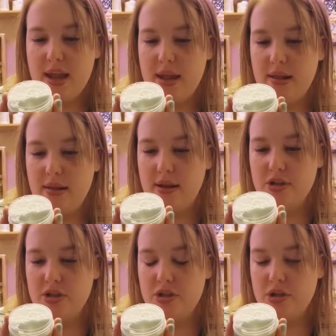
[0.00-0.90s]
and the
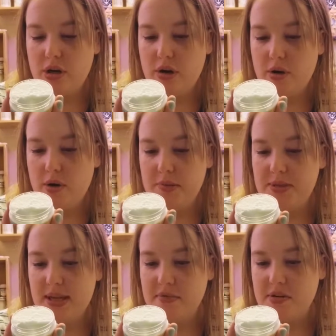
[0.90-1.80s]
luscious sugar cream
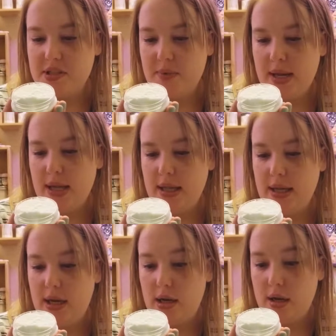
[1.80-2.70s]
scent is sweet and
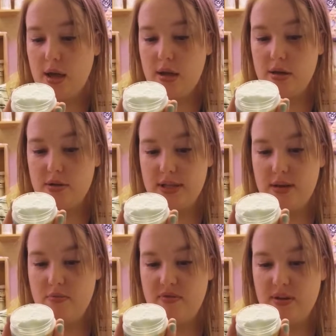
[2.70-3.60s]
clean. Your
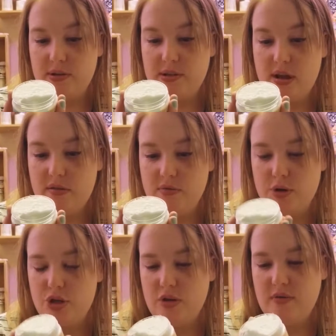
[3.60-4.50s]
skin will feel soft,
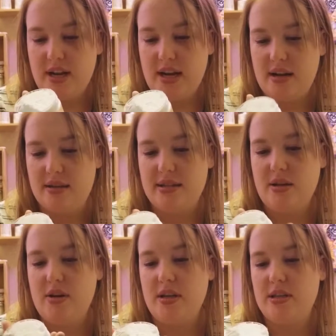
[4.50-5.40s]
rejuvenated, and
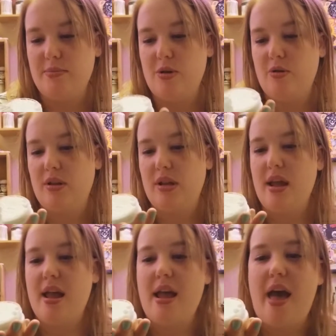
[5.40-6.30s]
silky smooth.
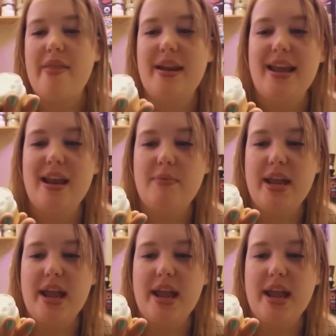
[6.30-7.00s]
And then again, we